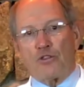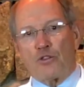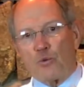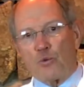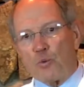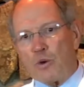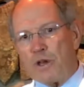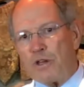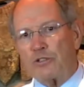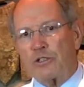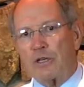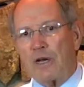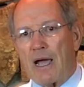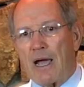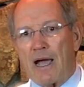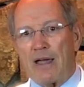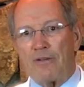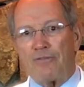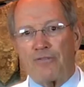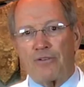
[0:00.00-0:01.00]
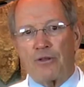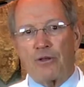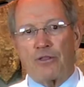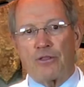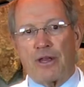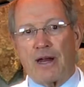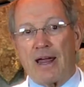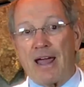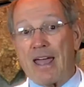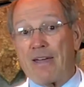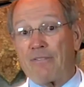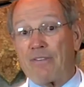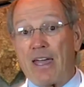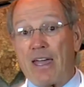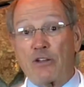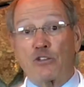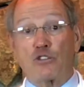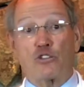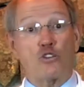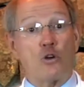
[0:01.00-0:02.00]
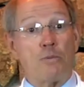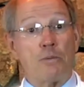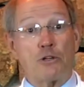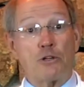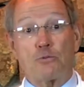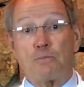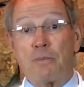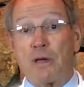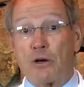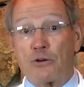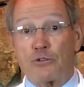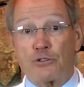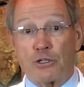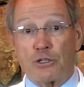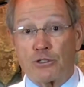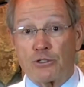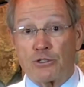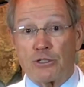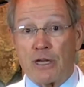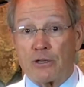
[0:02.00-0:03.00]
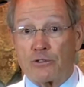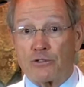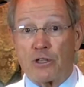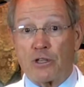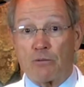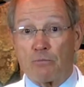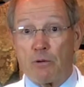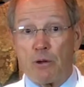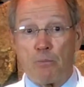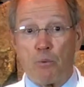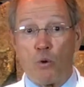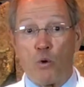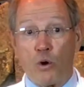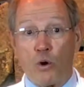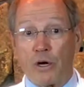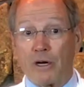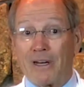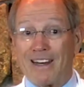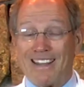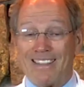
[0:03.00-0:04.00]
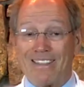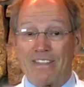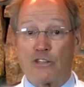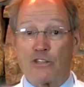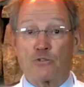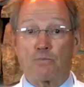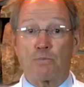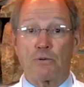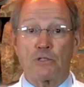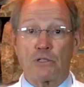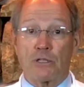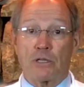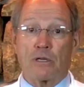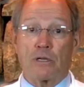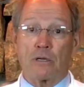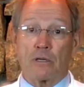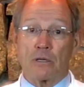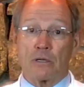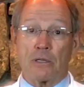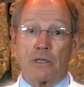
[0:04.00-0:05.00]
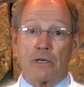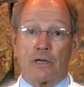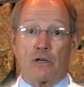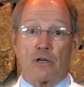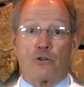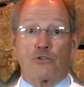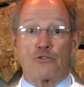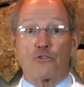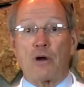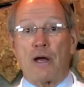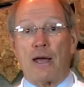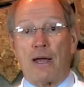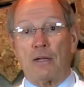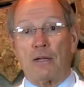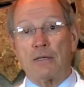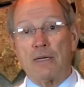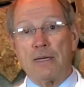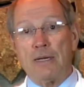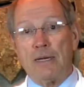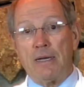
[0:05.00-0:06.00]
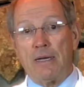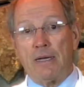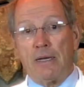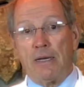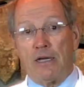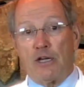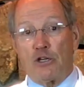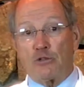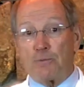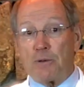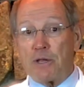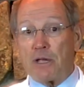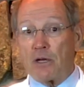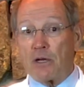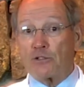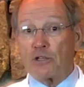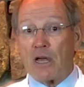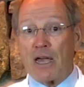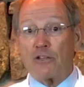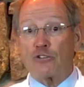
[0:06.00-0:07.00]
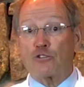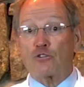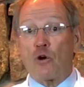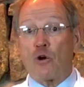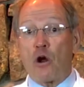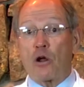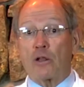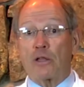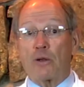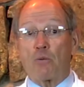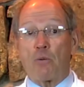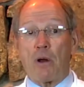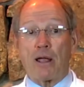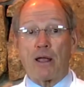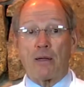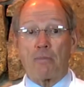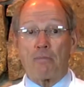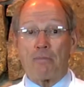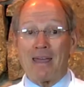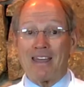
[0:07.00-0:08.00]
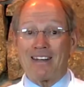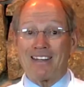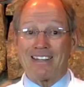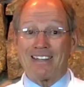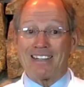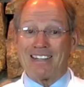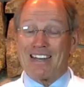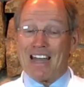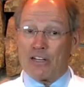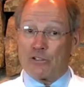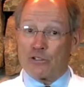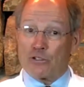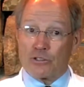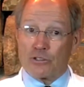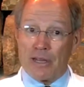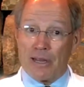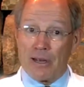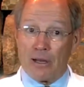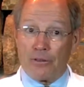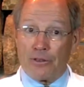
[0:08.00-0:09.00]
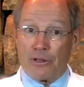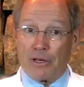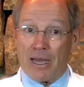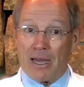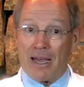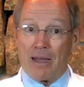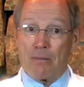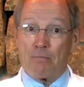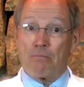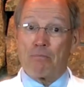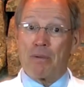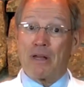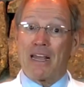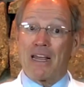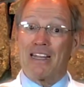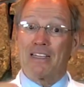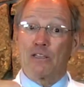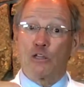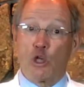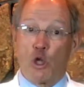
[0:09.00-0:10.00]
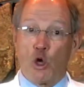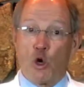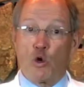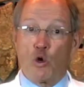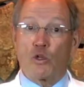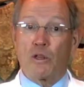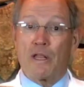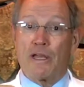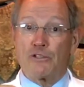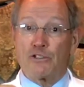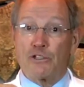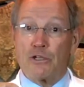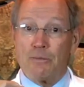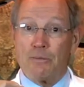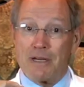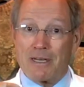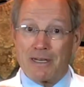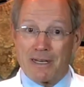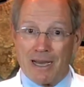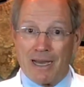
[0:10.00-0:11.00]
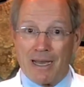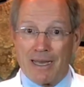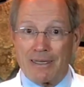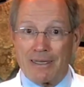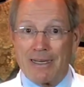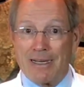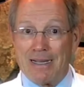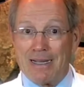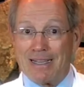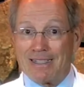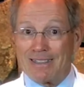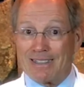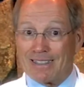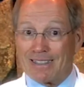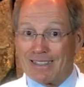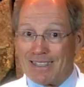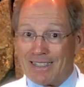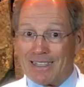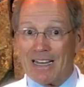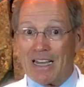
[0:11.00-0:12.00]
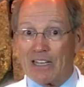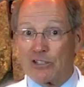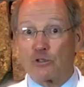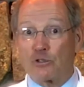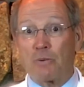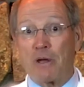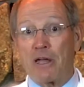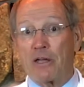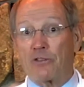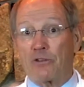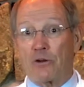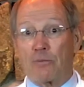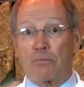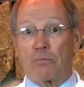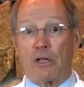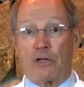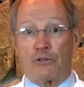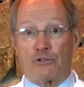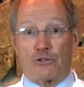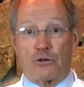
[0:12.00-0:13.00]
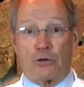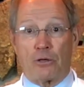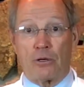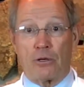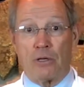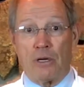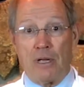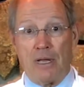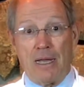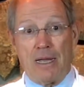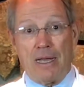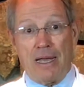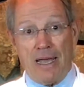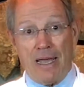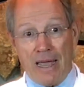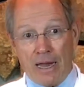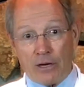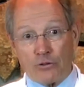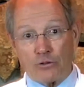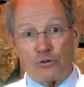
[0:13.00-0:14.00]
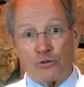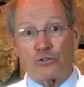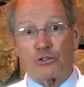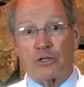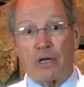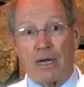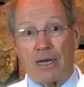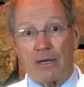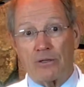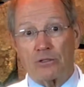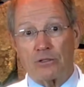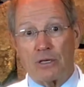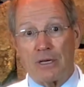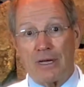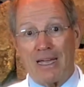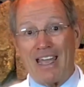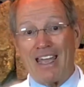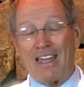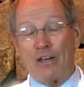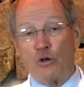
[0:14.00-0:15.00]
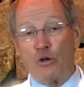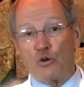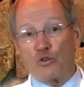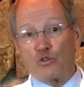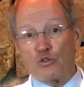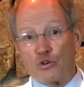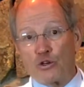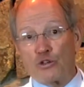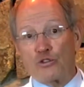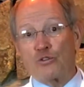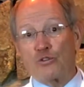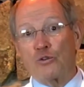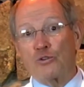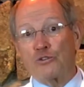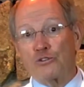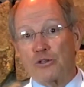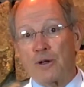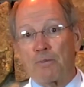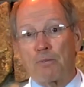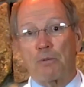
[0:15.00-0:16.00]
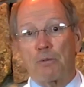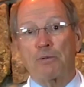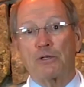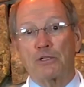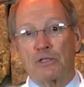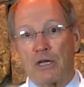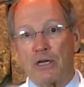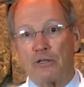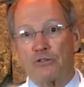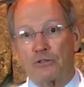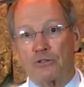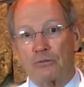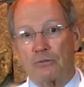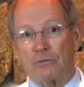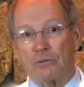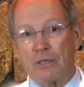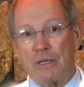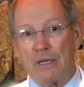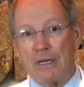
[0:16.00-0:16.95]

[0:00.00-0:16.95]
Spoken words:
The reason I feel that I have had so much better success than reported in this particular clinical trial is because I strongly recommended not just a healthy diet, but a low glycemic diet that did not spike their blood sugar, exercise, and nutritional supplementation.